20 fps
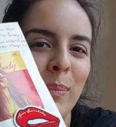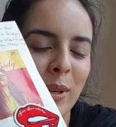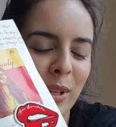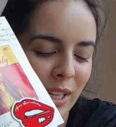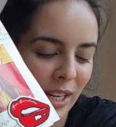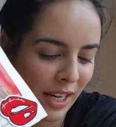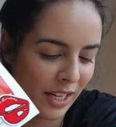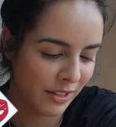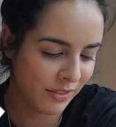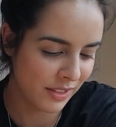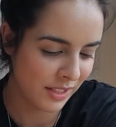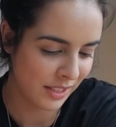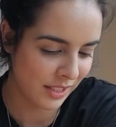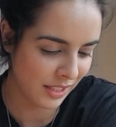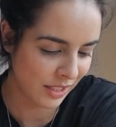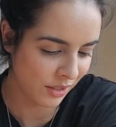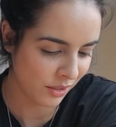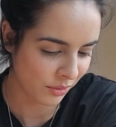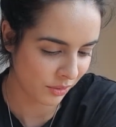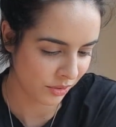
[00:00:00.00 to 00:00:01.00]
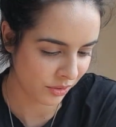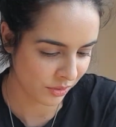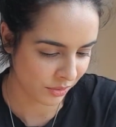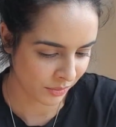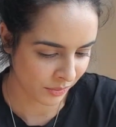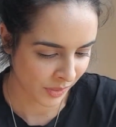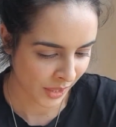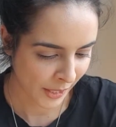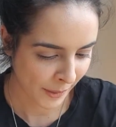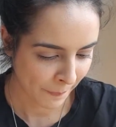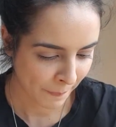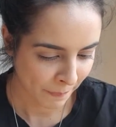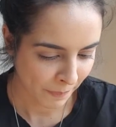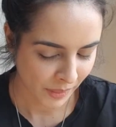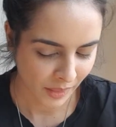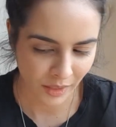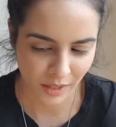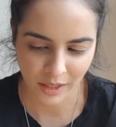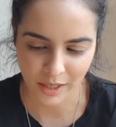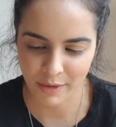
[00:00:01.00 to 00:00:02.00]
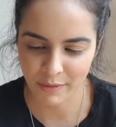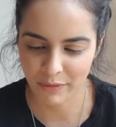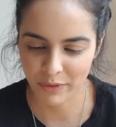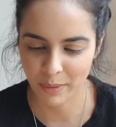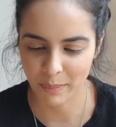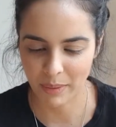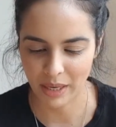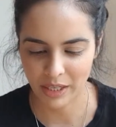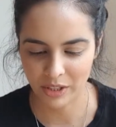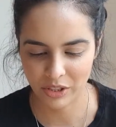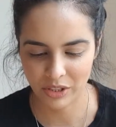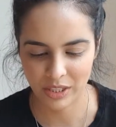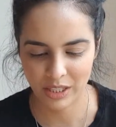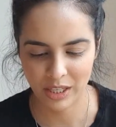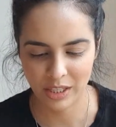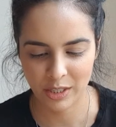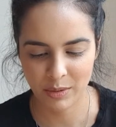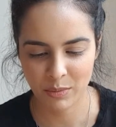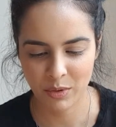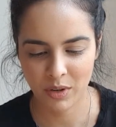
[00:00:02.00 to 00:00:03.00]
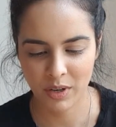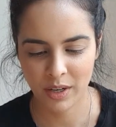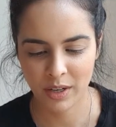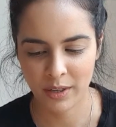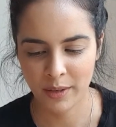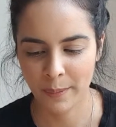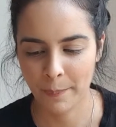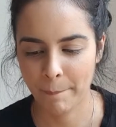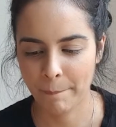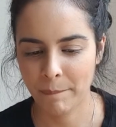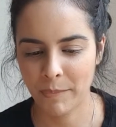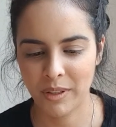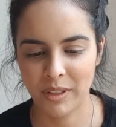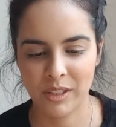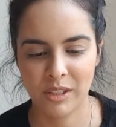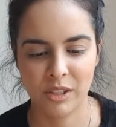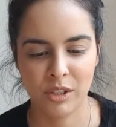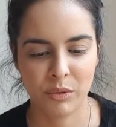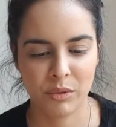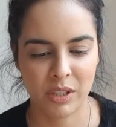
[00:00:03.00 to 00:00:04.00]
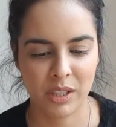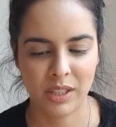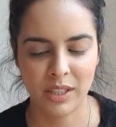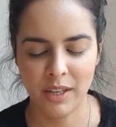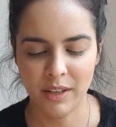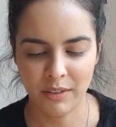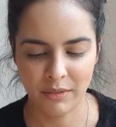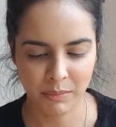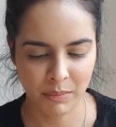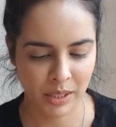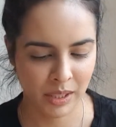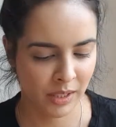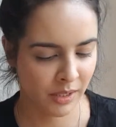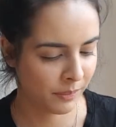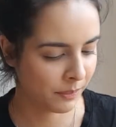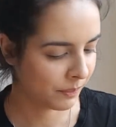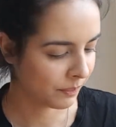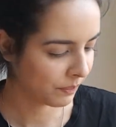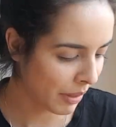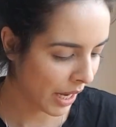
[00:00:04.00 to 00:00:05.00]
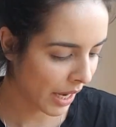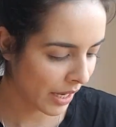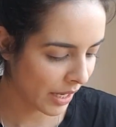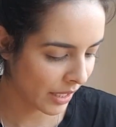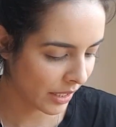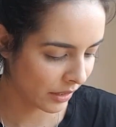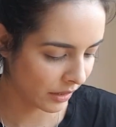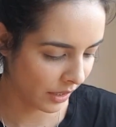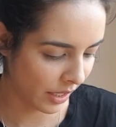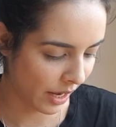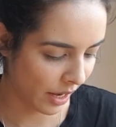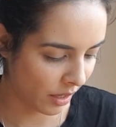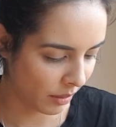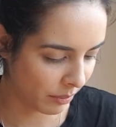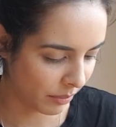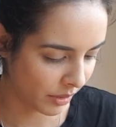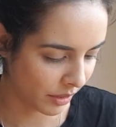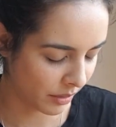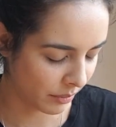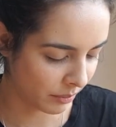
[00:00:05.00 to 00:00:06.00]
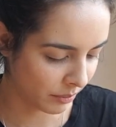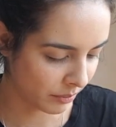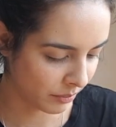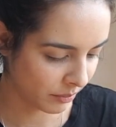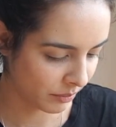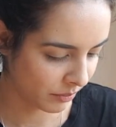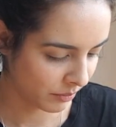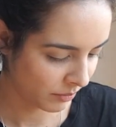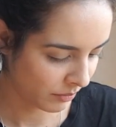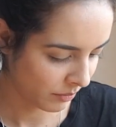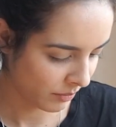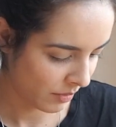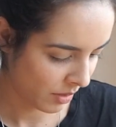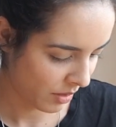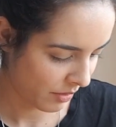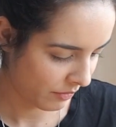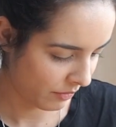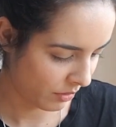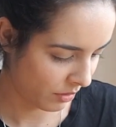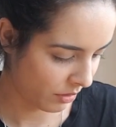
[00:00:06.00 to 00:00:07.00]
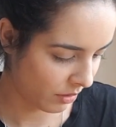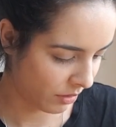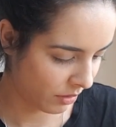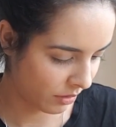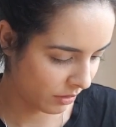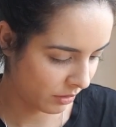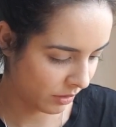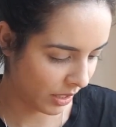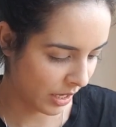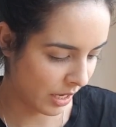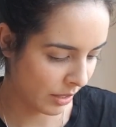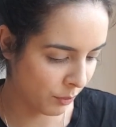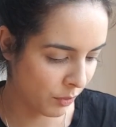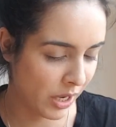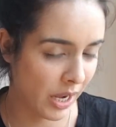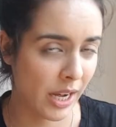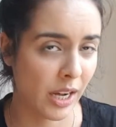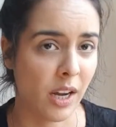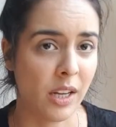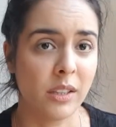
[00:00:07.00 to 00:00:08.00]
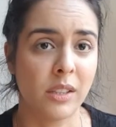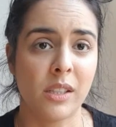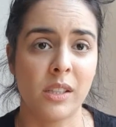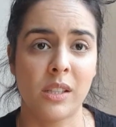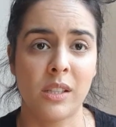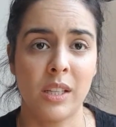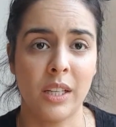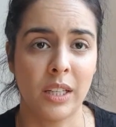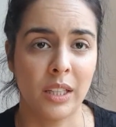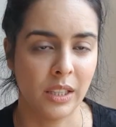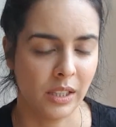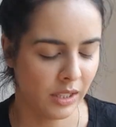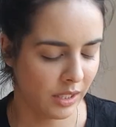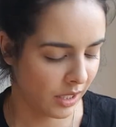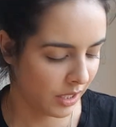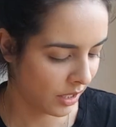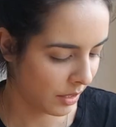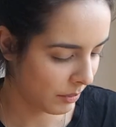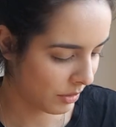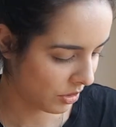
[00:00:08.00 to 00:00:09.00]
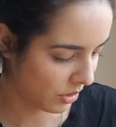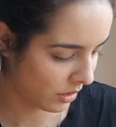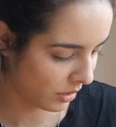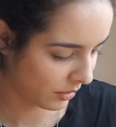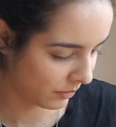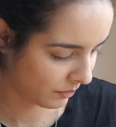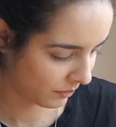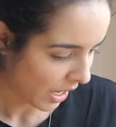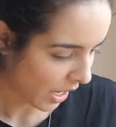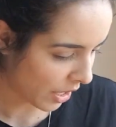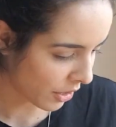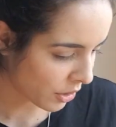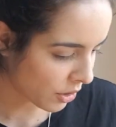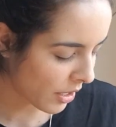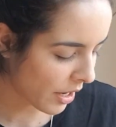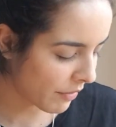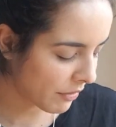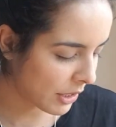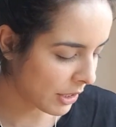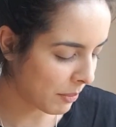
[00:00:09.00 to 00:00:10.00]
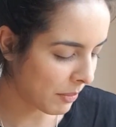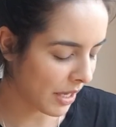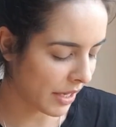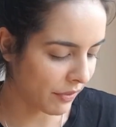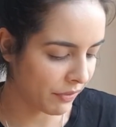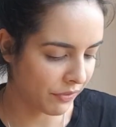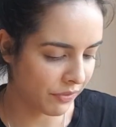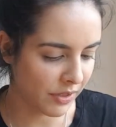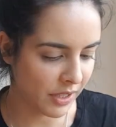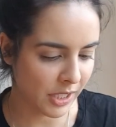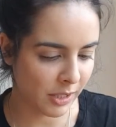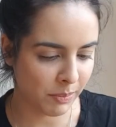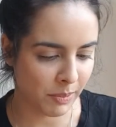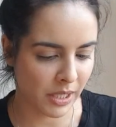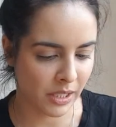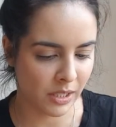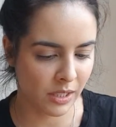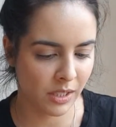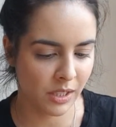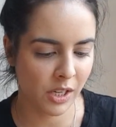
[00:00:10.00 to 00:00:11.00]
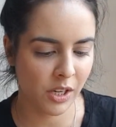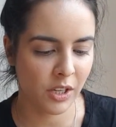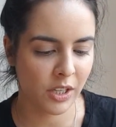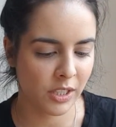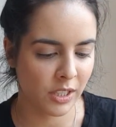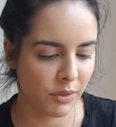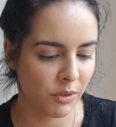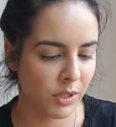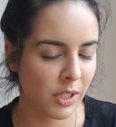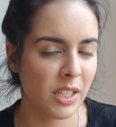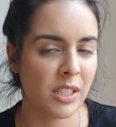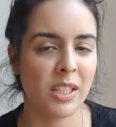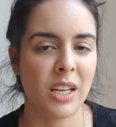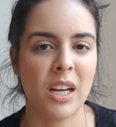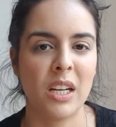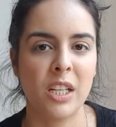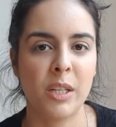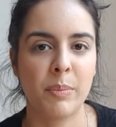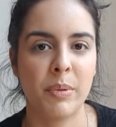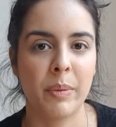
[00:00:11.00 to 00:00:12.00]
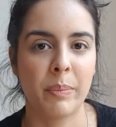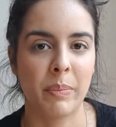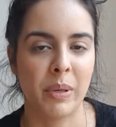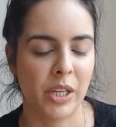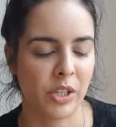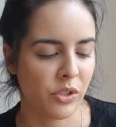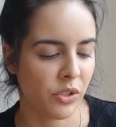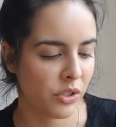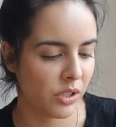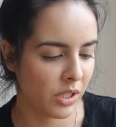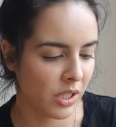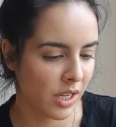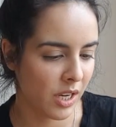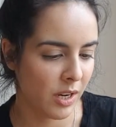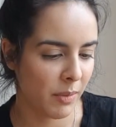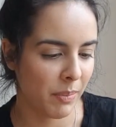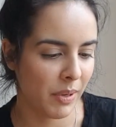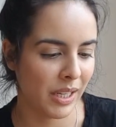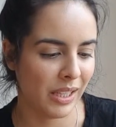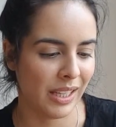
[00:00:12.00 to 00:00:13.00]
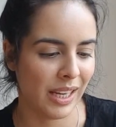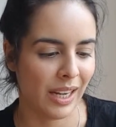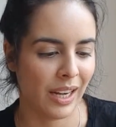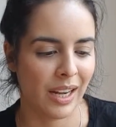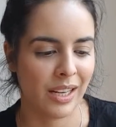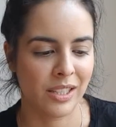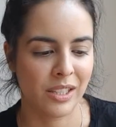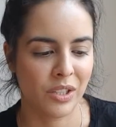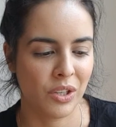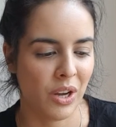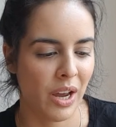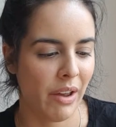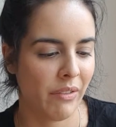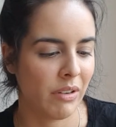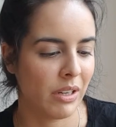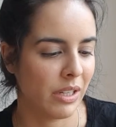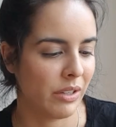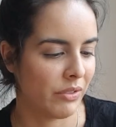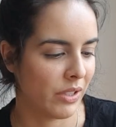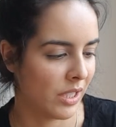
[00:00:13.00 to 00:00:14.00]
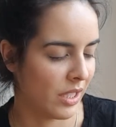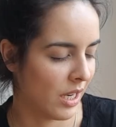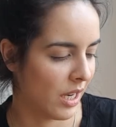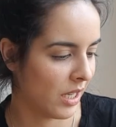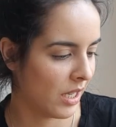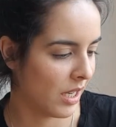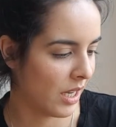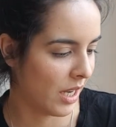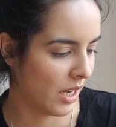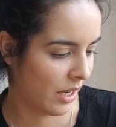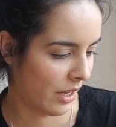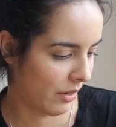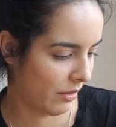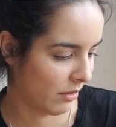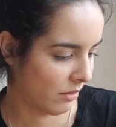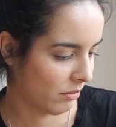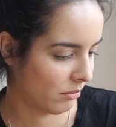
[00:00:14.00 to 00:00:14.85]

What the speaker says: you can't even see, oh shoot, the information anymore. But this is the receipt of me buying the album and when I got this ticket thingy, which I also have some like free spaces in here because I was intending to put pictures in here, but like I still haven't even done it, and I